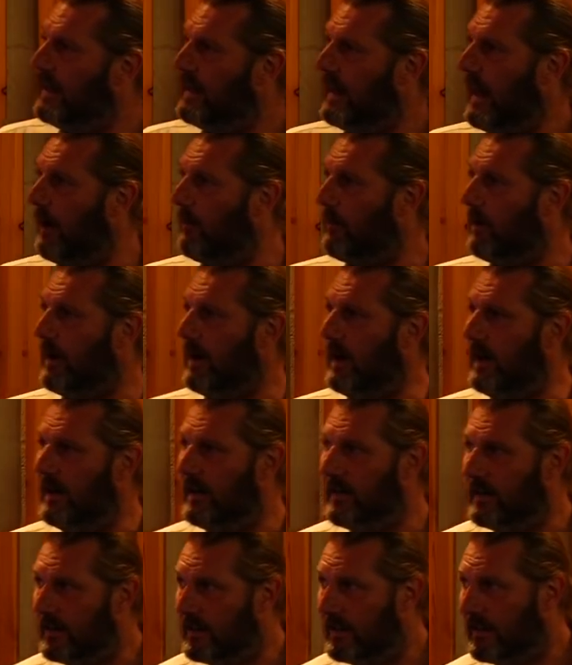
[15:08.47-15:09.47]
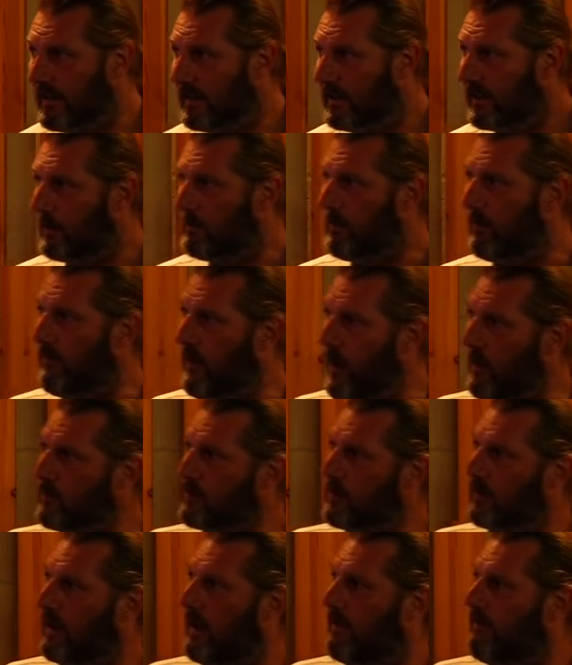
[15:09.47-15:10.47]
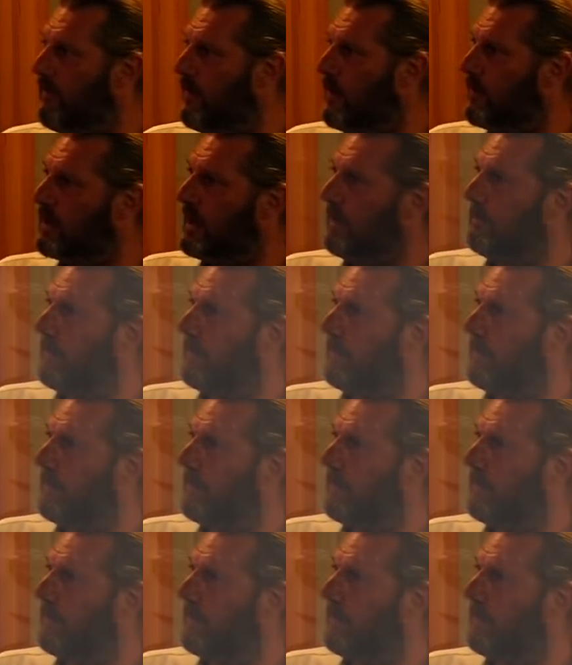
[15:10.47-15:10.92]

Now, The performance of their first